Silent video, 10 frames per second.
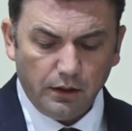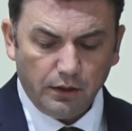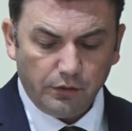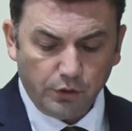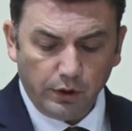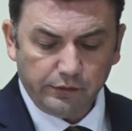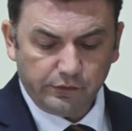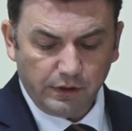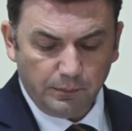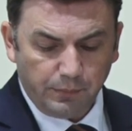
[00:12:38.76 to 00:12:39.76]
The
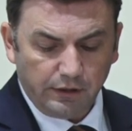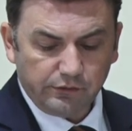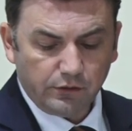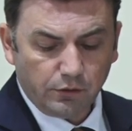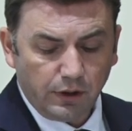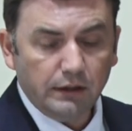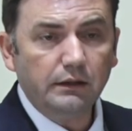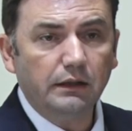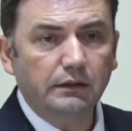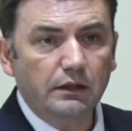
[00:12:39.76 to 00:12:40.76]
OSCE pays
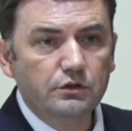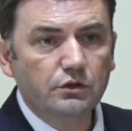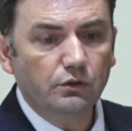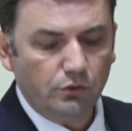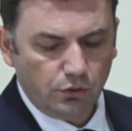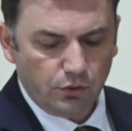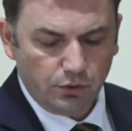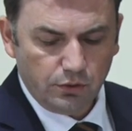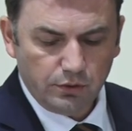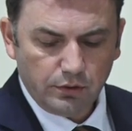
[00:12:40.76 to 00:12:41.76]
great attention
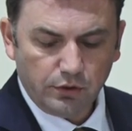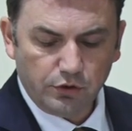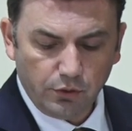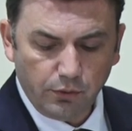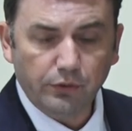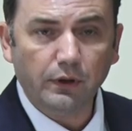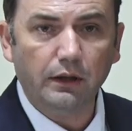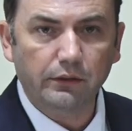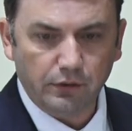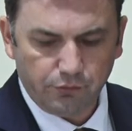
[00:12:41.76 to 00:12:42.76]
to youth
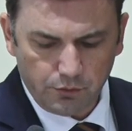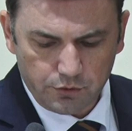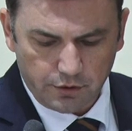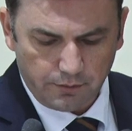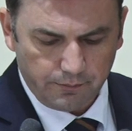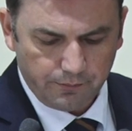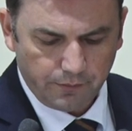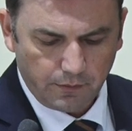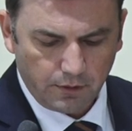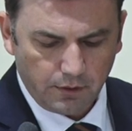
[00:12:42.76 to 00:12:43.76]
and their future,
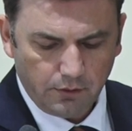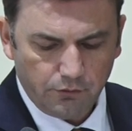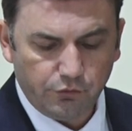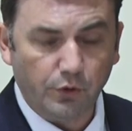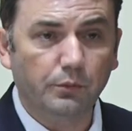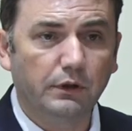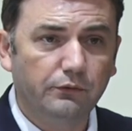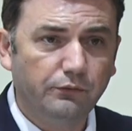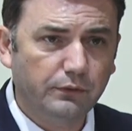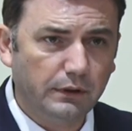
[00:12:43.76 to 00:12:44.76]
from
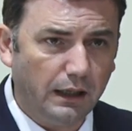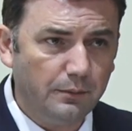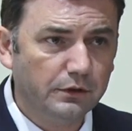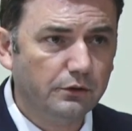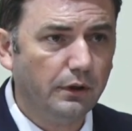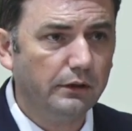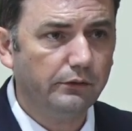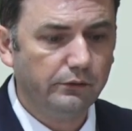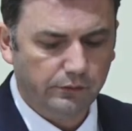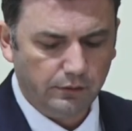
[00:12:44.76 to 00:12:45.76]
climate
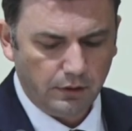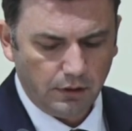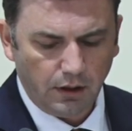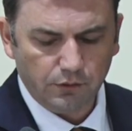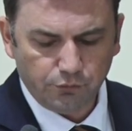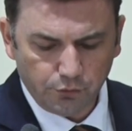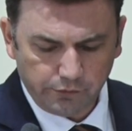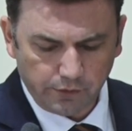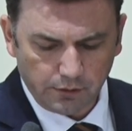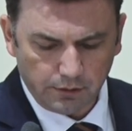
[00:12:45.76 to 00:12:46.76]
crisis and food
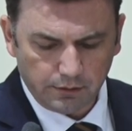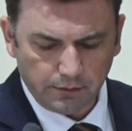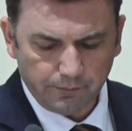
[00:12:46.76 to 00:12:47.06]
security.